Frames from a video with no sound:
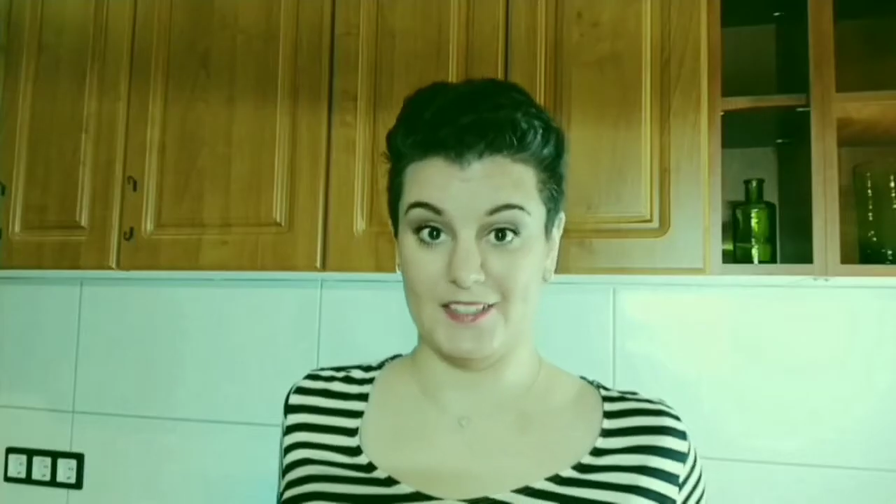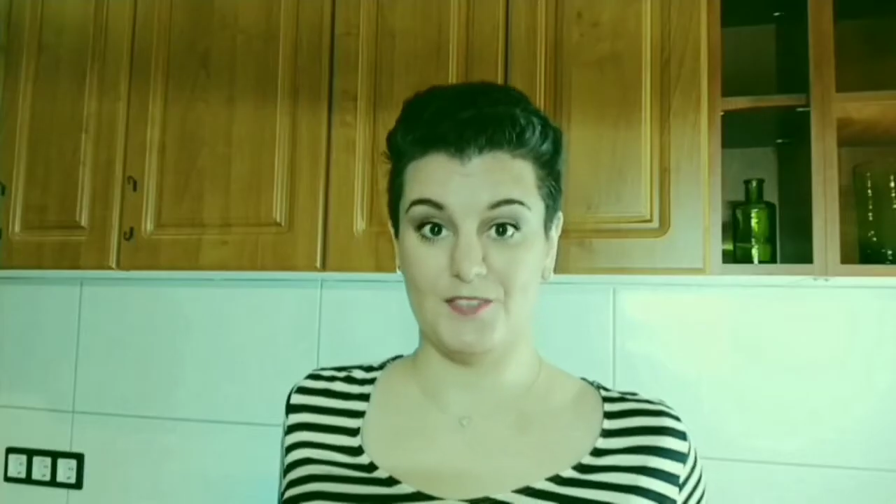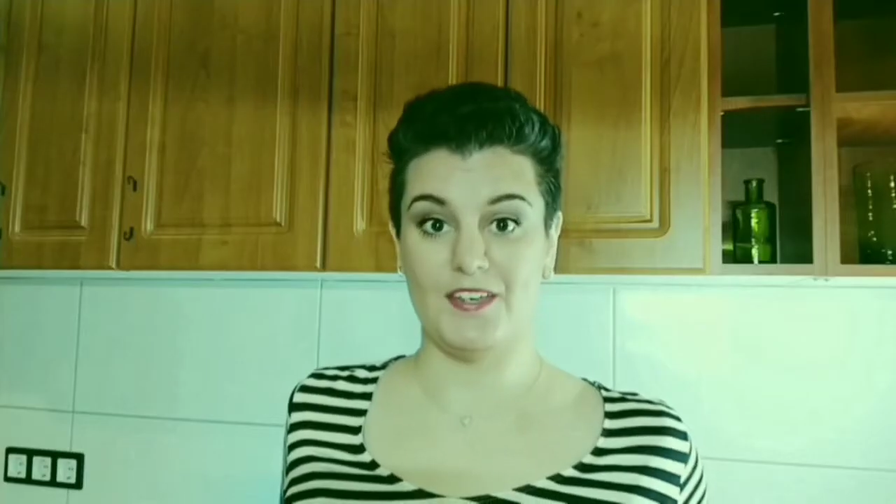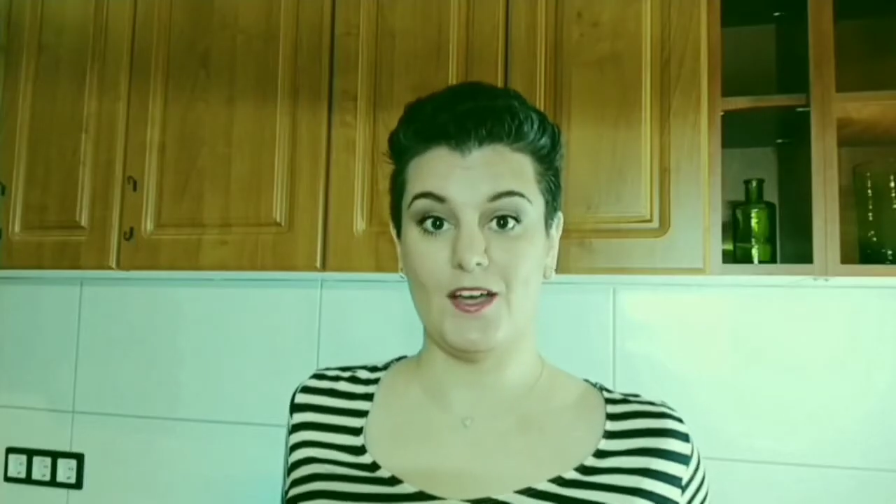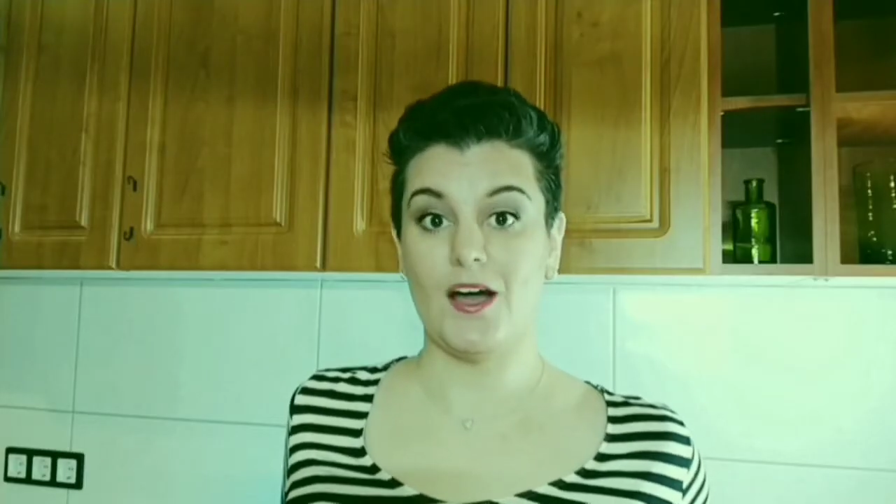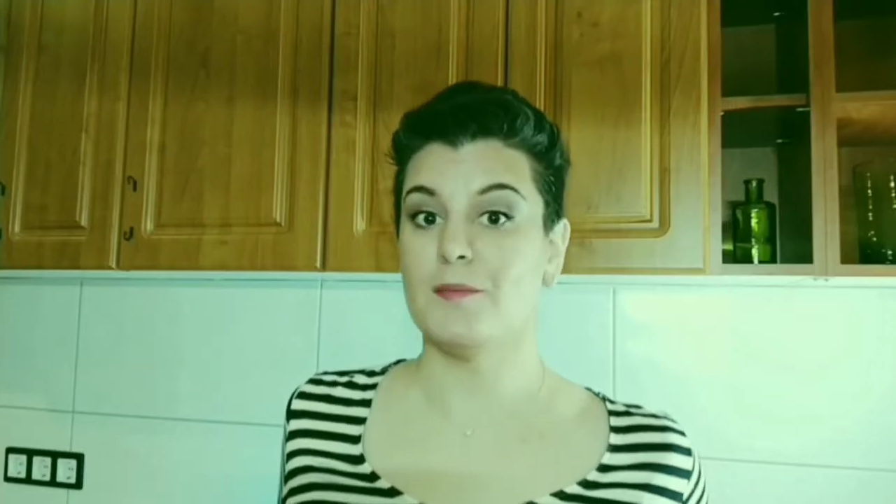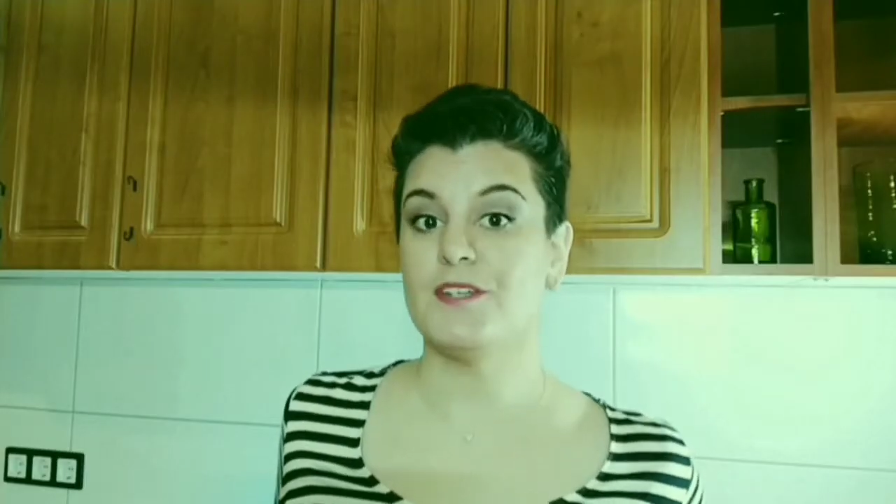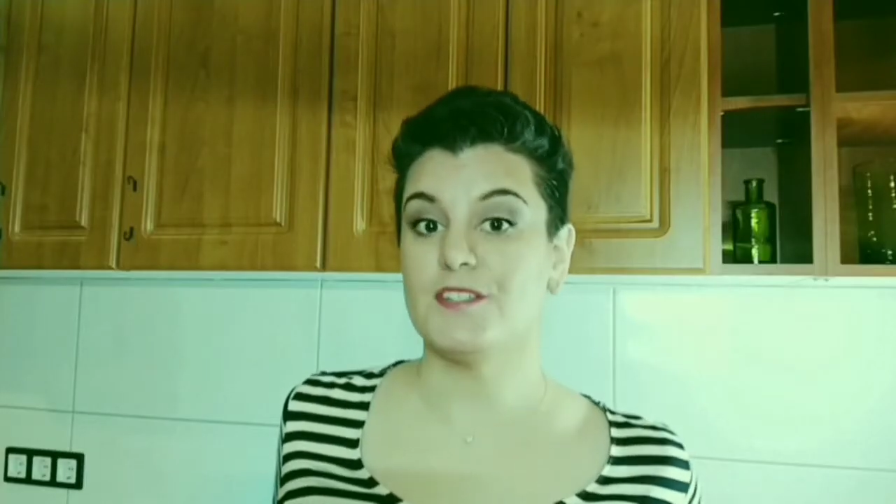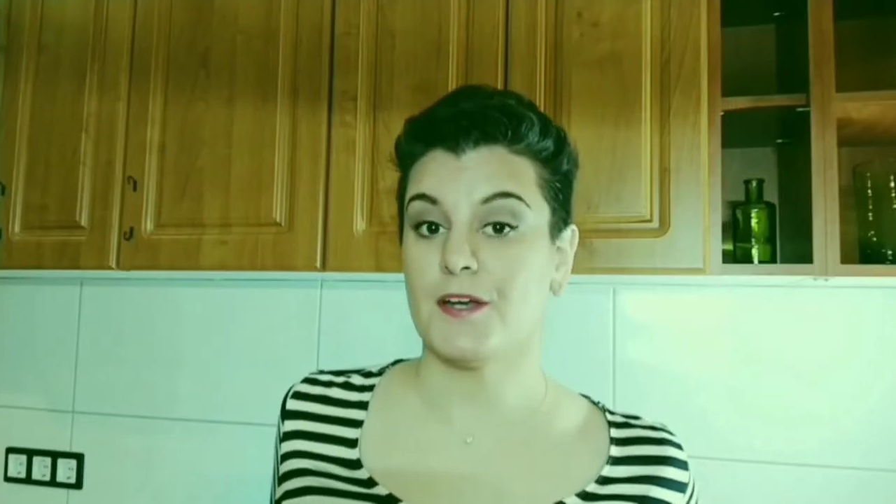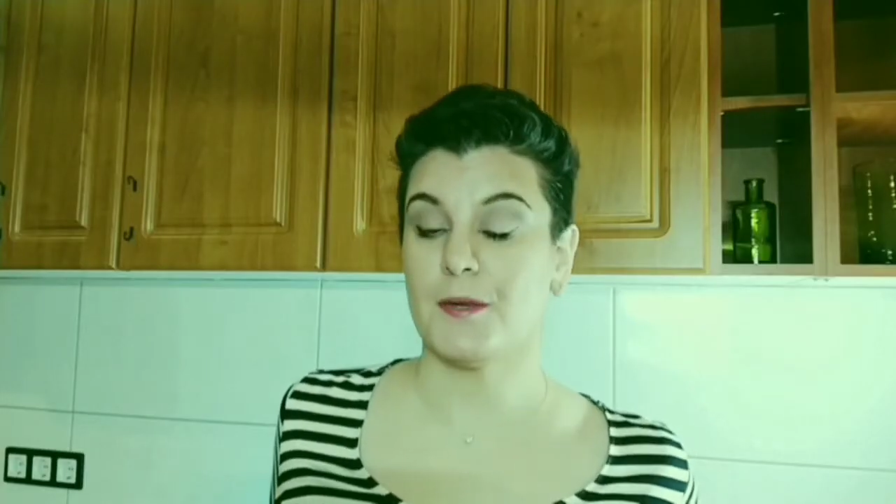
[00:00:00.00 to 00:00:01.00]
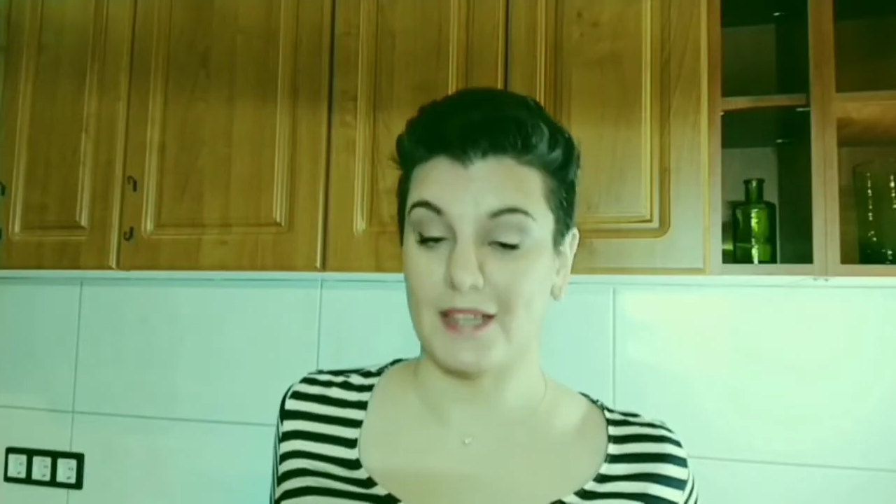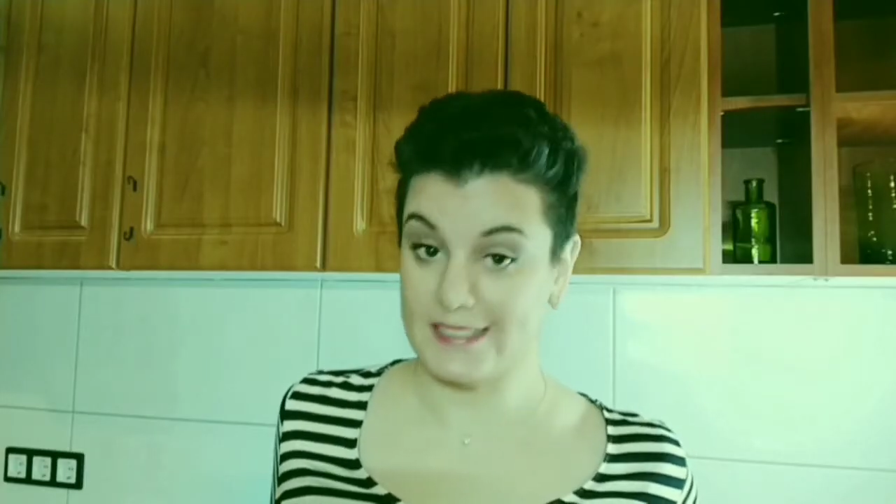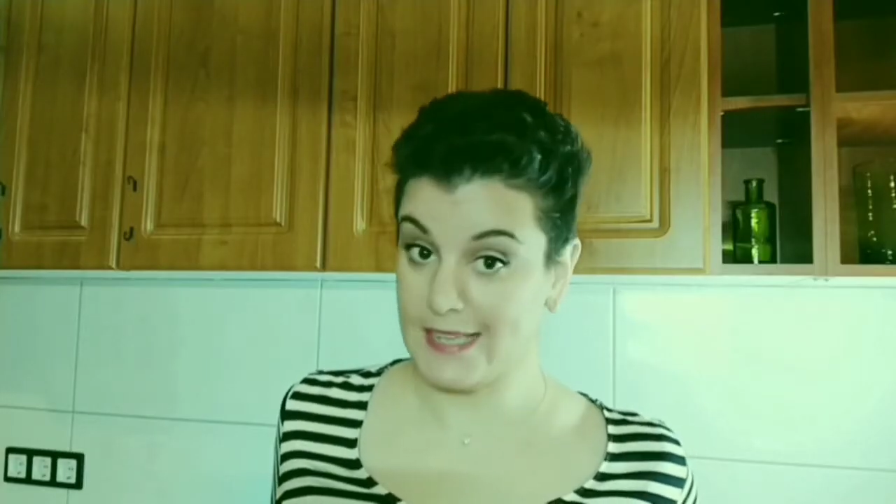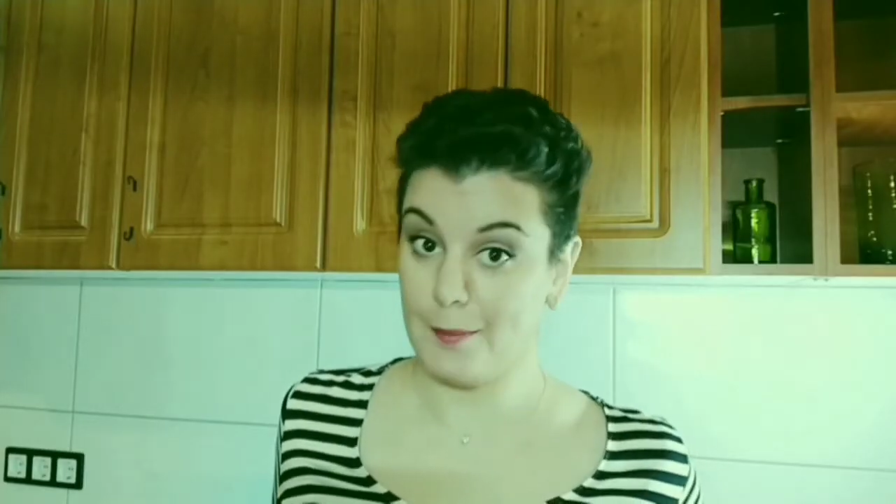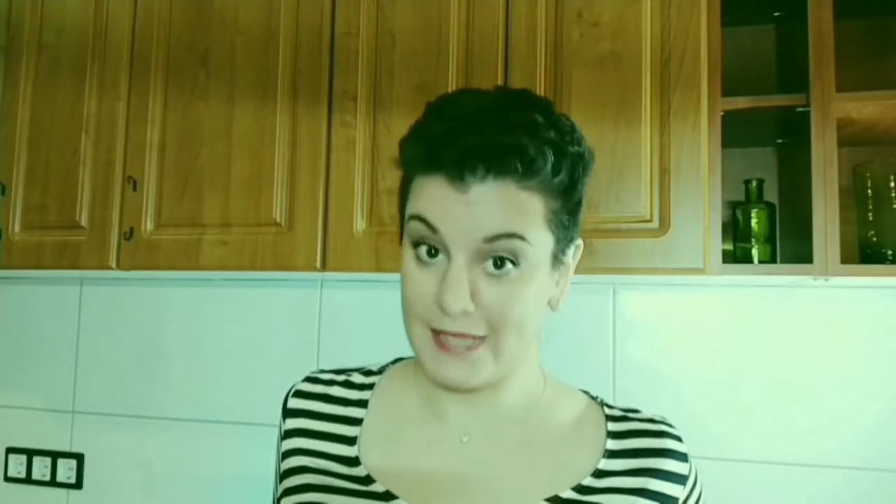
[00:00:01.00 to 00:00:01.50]
video, I'll be sharing my
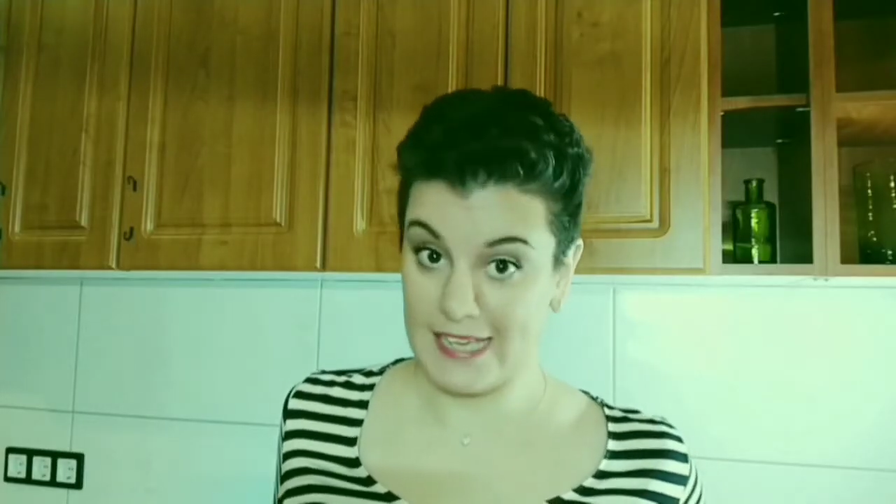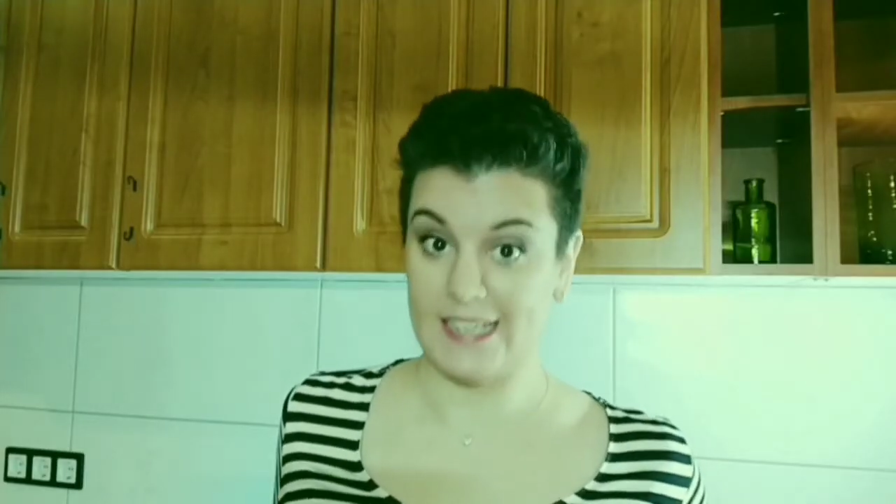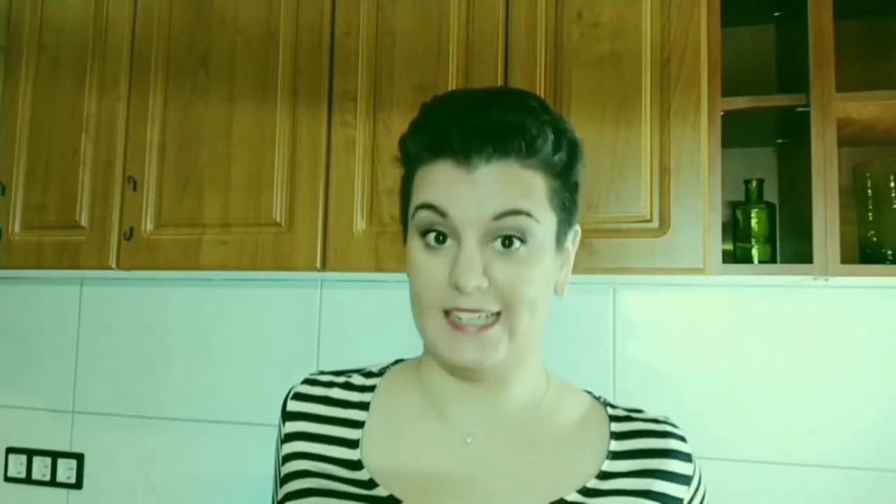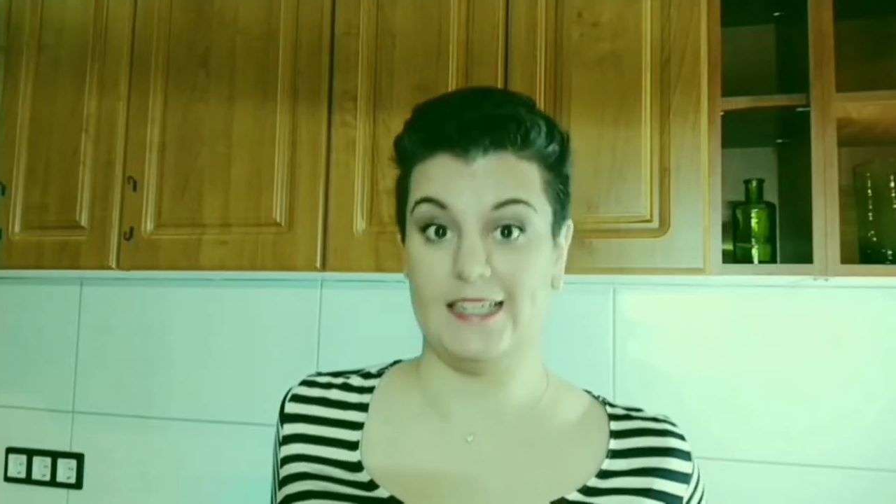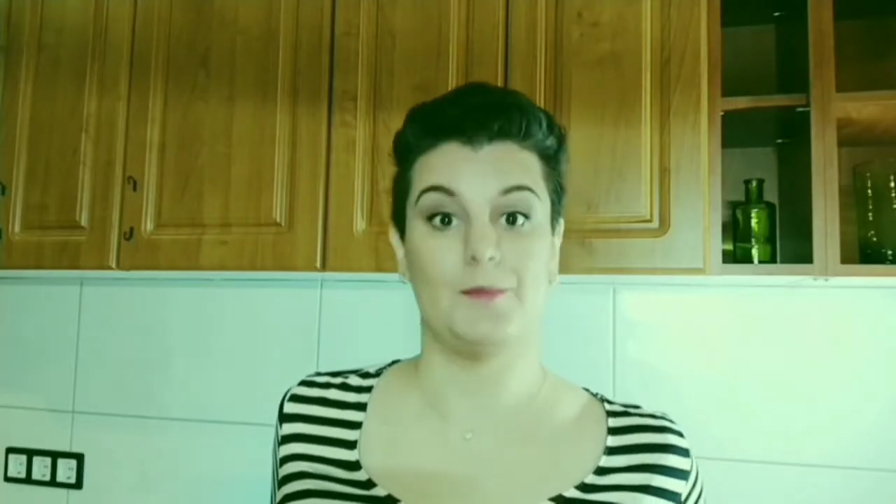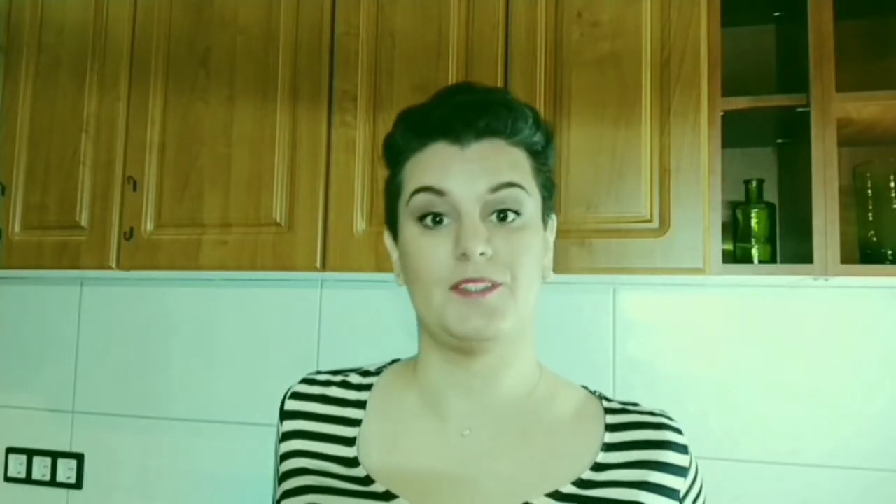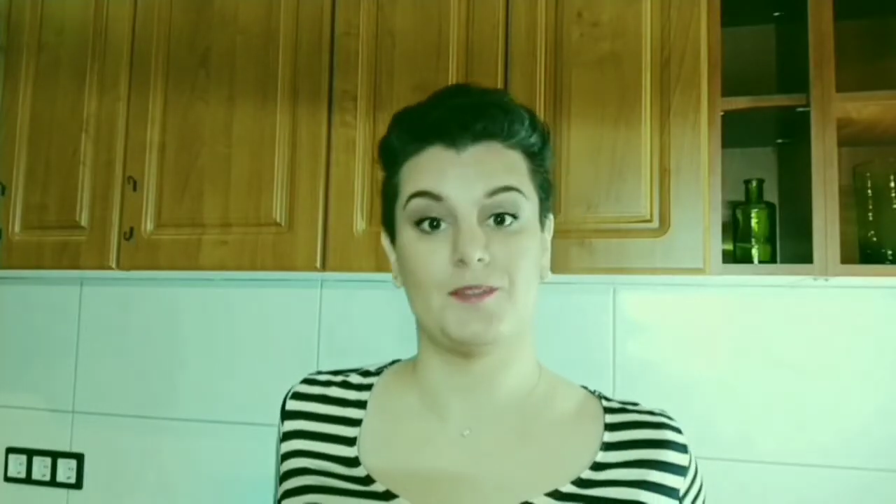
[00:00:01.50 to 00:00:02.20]
top canning tips.